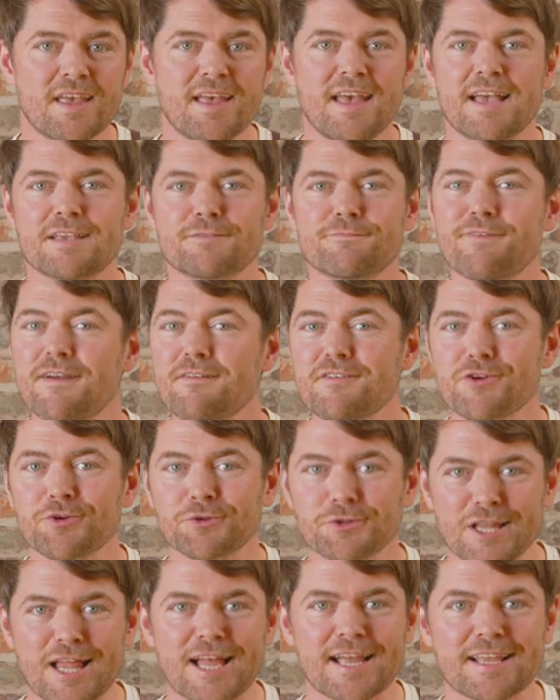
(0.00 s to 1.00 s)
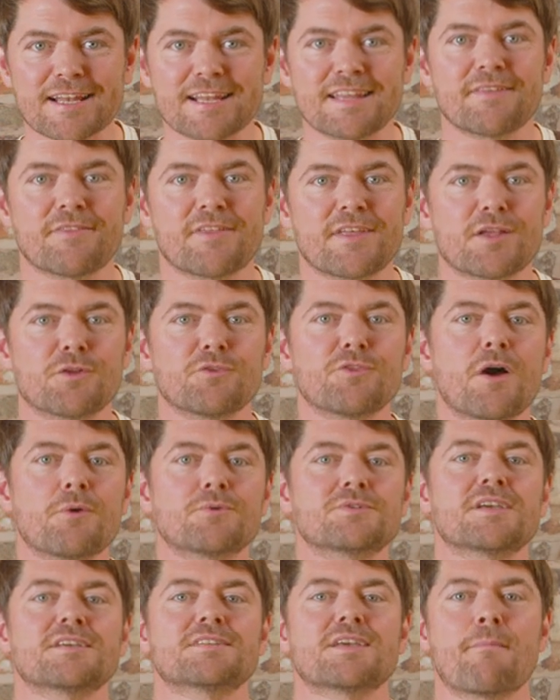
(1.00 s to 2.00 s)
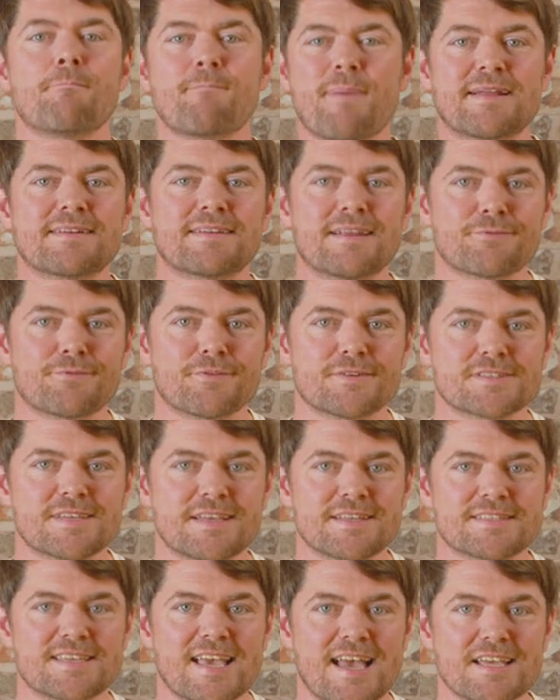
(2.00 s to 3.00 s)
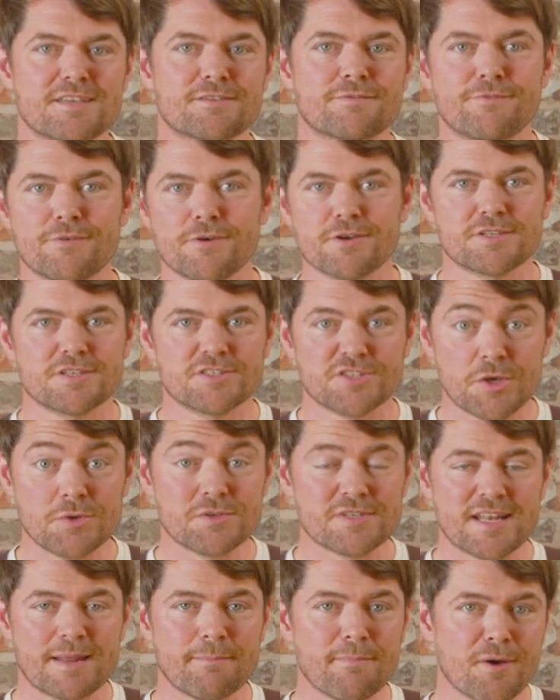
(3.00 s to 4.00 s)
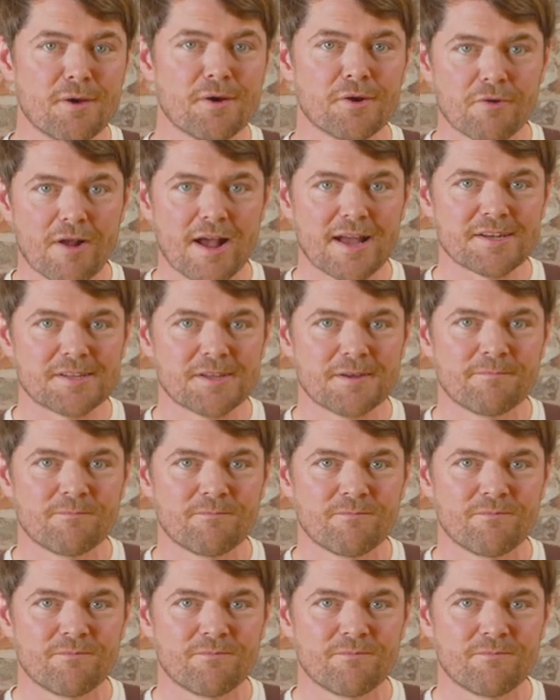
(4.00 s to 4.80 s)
It's very unlikely that you'll notice a big difference in taste versus using a burr grinder.